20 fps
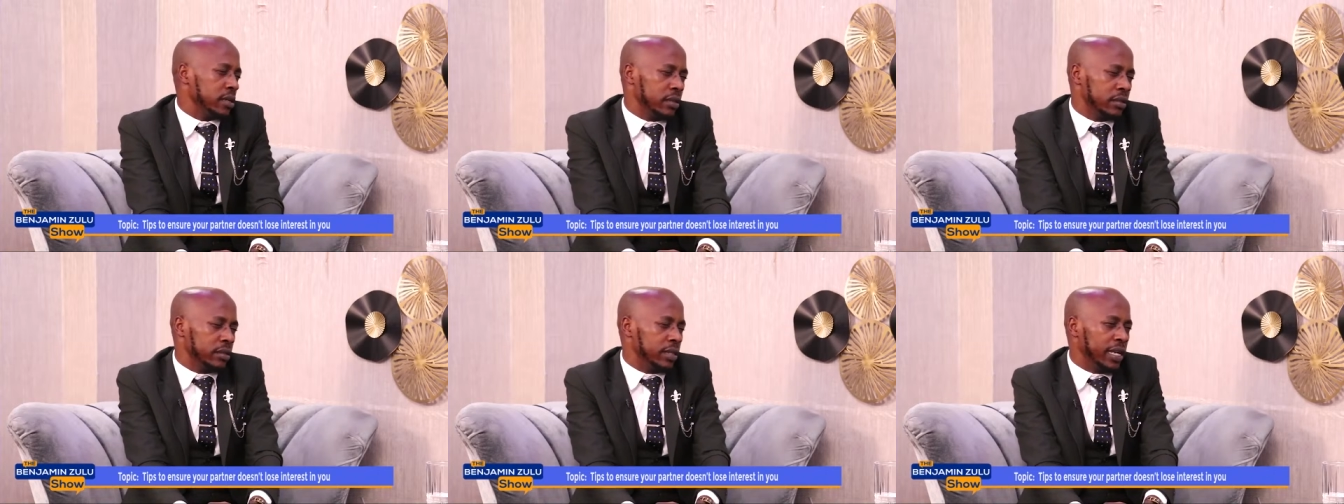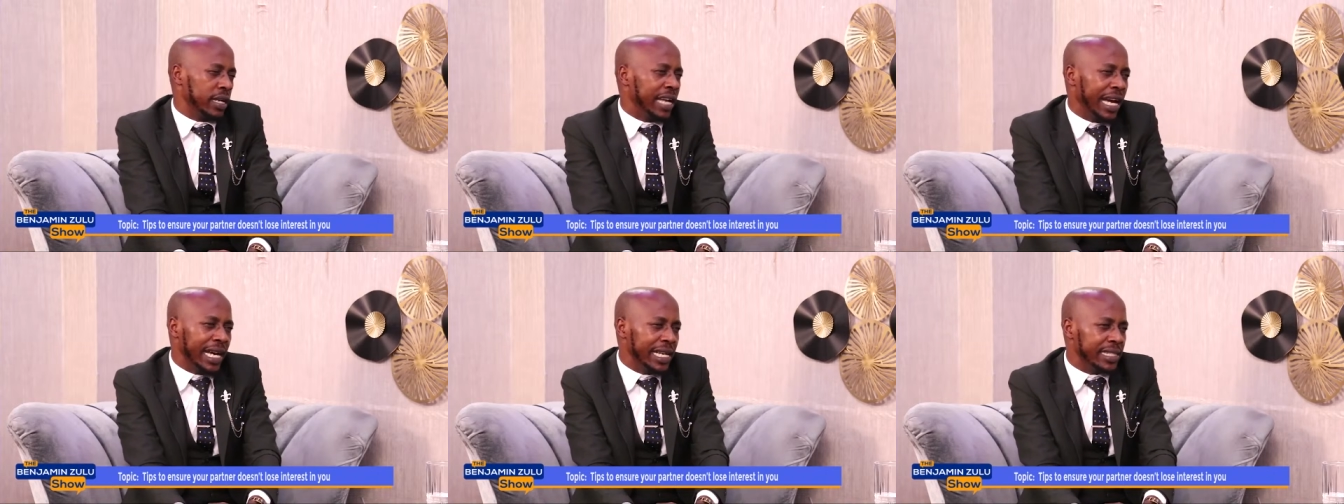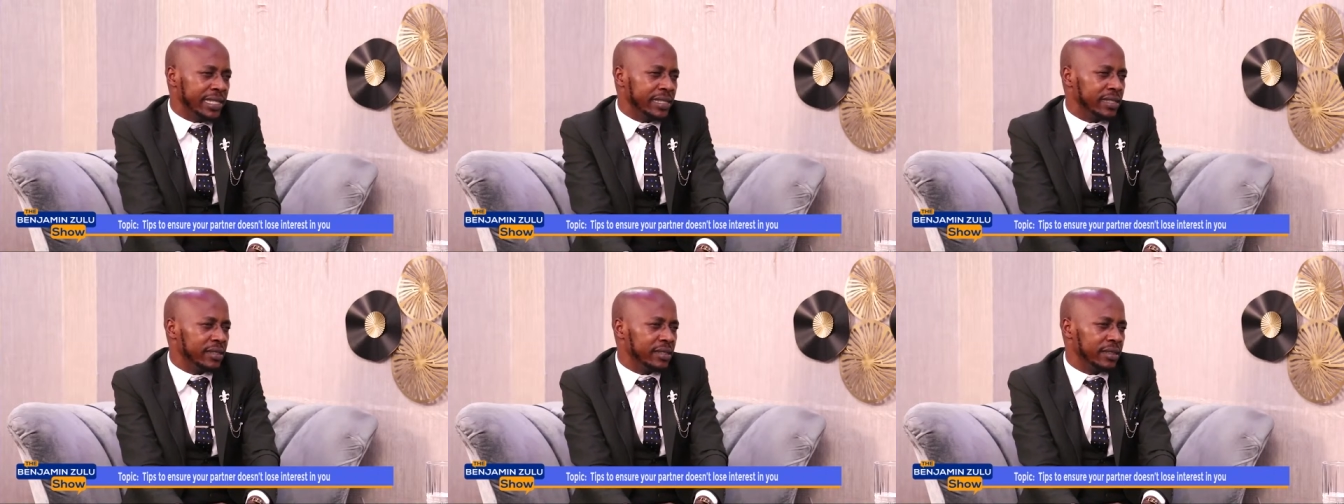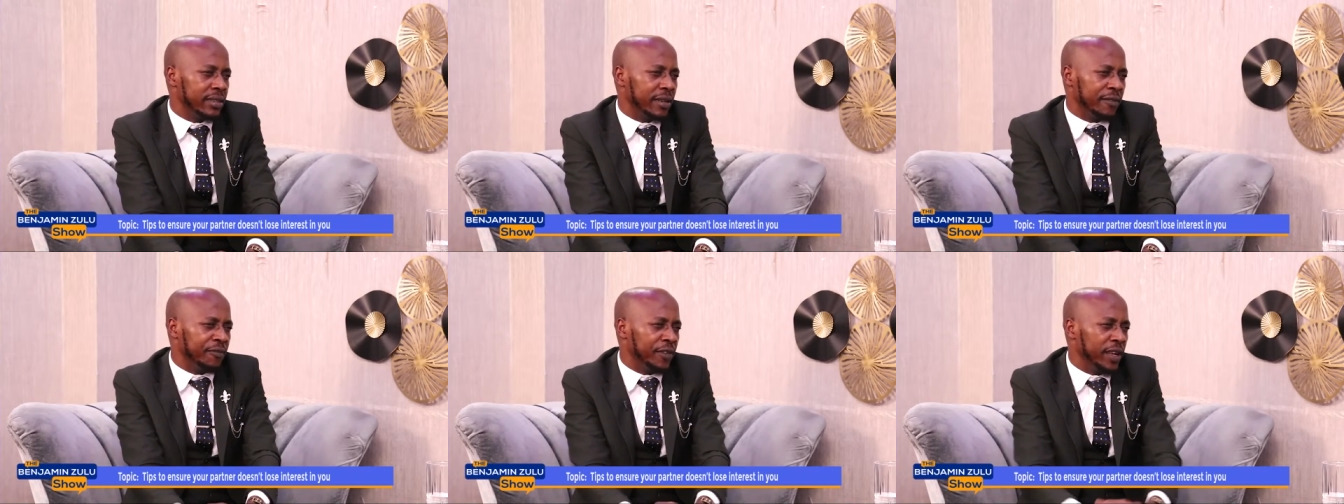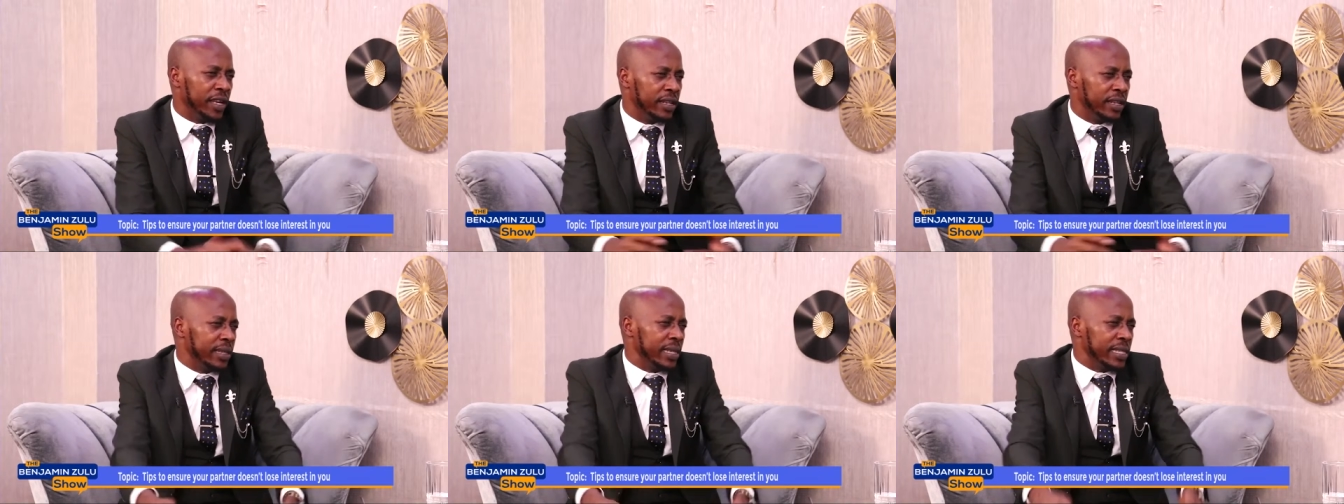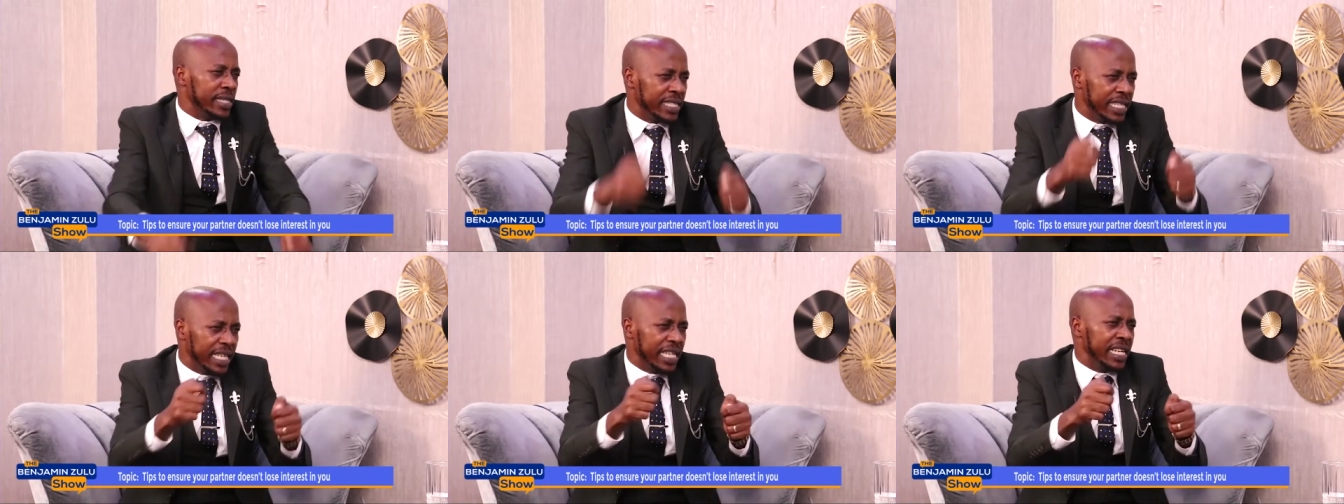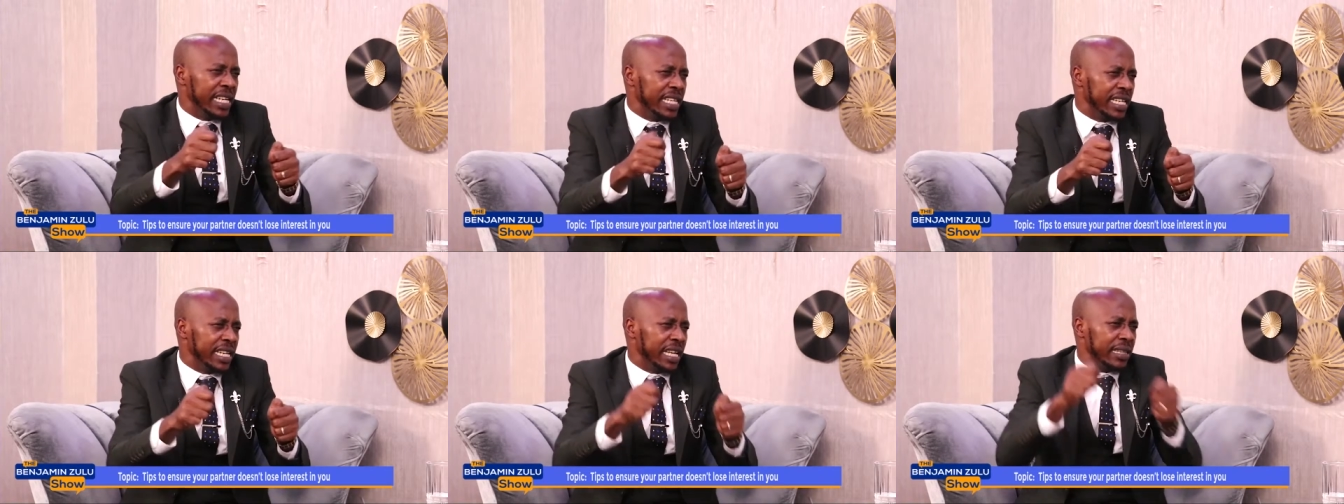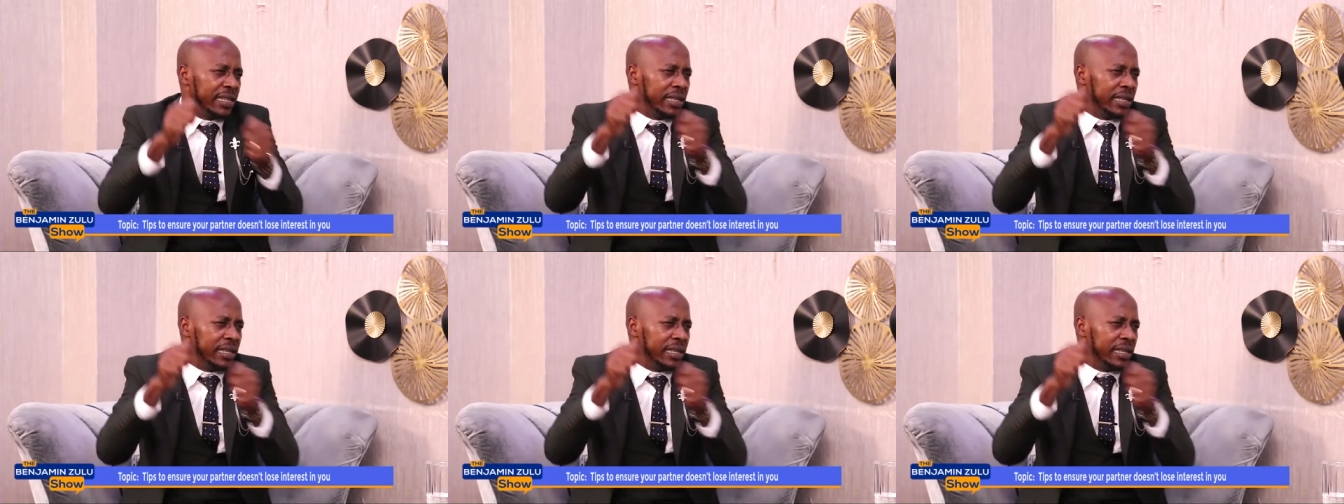the gas refill, the cylinder,